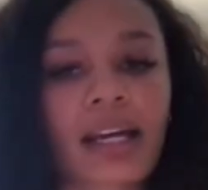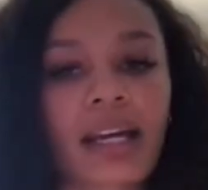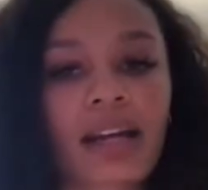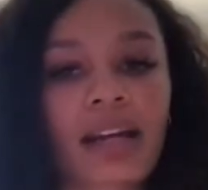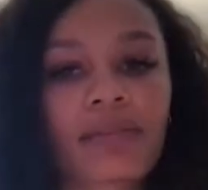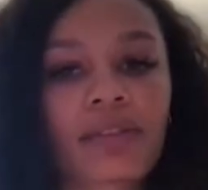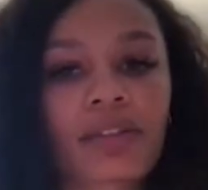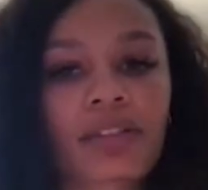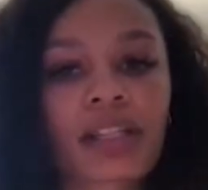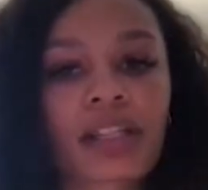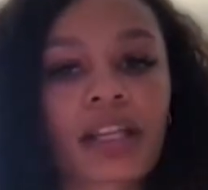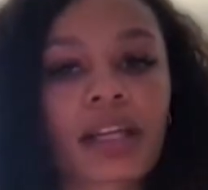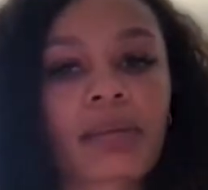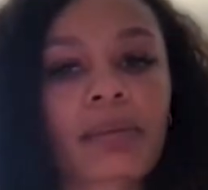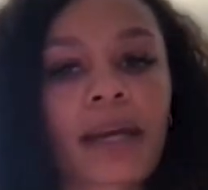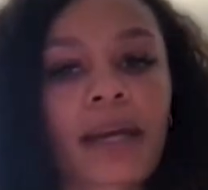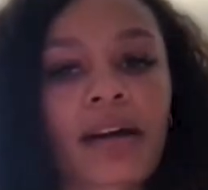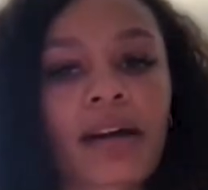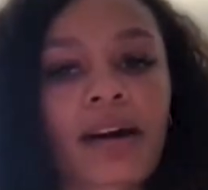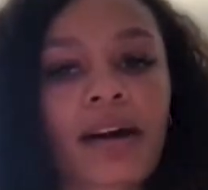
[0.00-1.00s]
kind of looked at
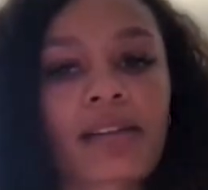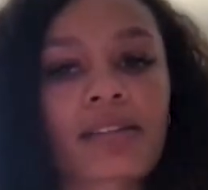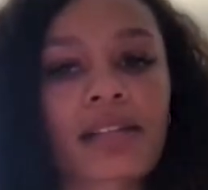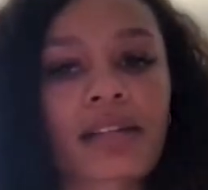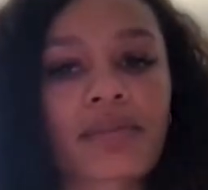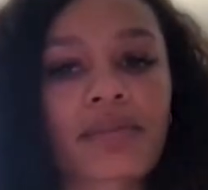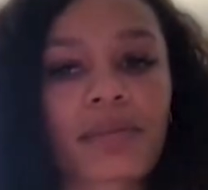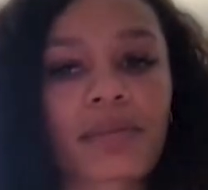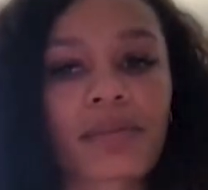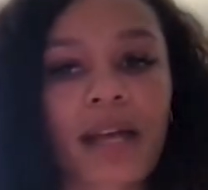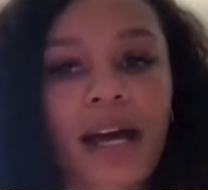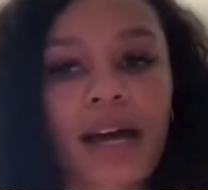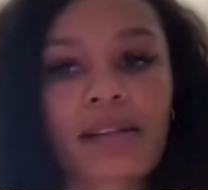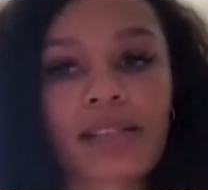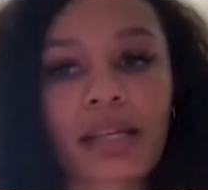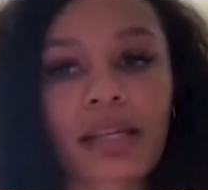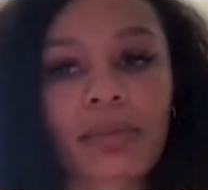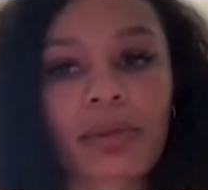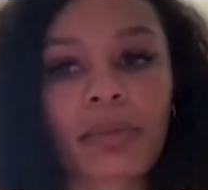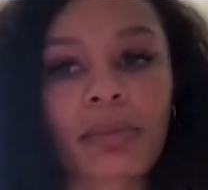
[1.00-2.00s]
like my content from
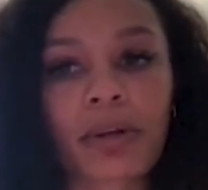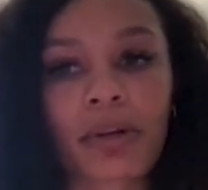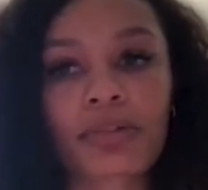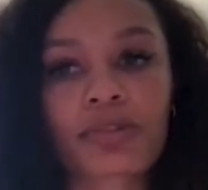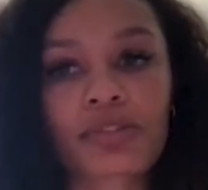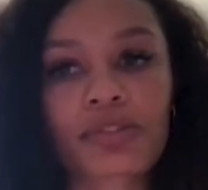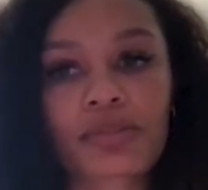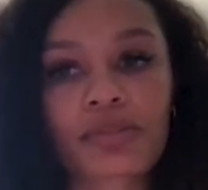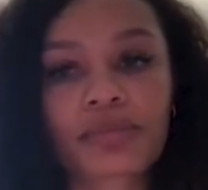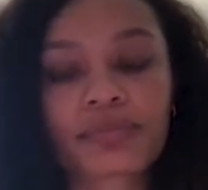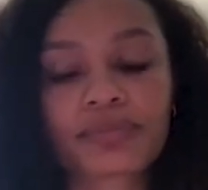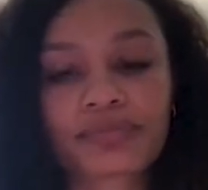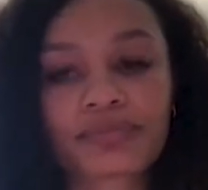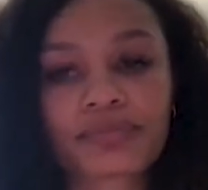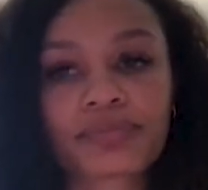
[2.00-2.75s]
that same approach.